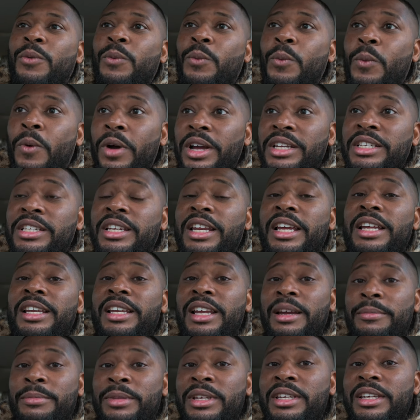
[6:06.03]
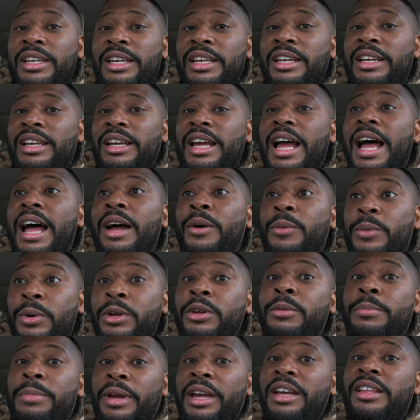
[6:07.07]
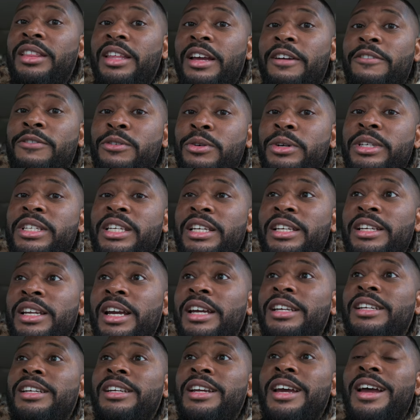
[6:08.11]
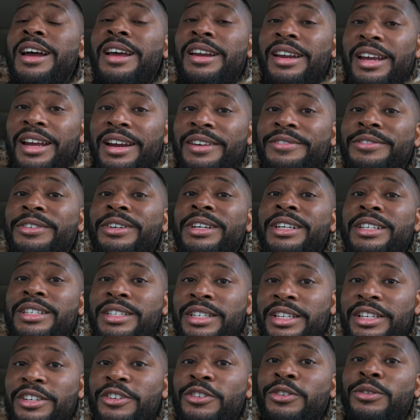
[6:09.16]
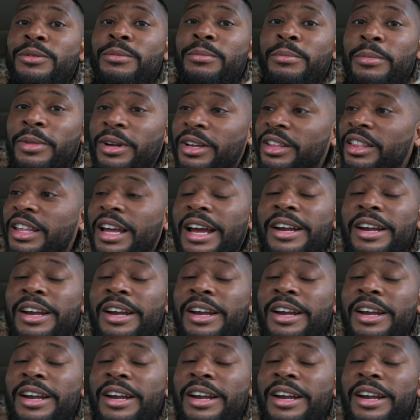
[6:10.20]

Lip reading: Once they let me get it, I will pay that $14.99 every single month.